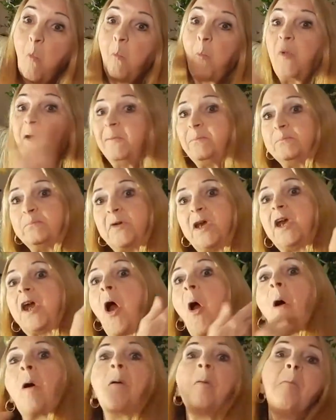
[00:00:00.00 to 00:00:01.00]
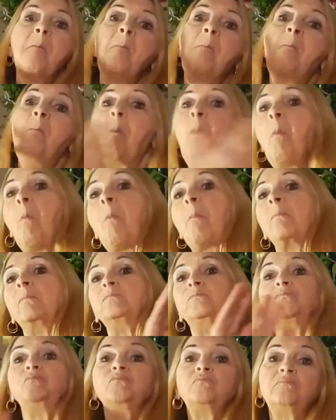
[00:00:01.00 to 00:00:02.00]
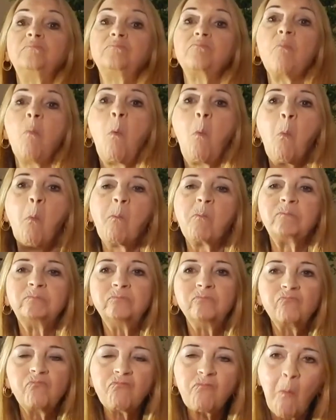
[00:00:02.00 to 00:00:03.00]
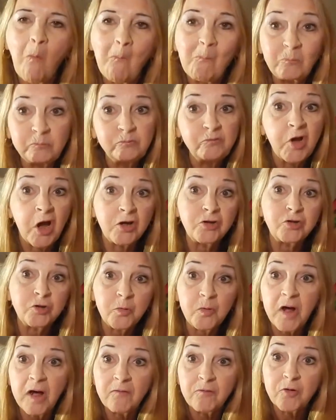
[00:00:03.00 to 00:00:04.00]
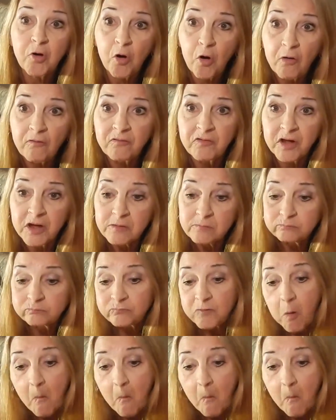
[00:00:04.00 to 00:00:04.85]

with me. Mm, mm. I do have coffee.